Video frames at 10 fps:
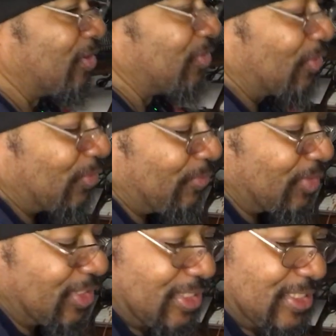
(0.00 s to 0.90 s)
you know,
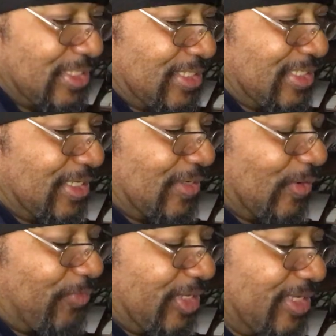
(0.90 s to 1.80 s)

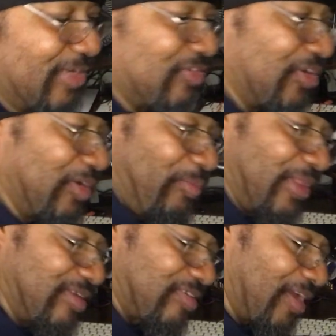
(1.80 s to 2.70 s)
hopefully next year by
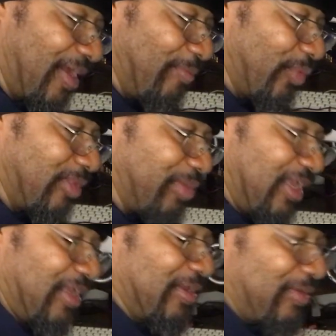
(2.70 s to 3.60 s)
this time we'll be,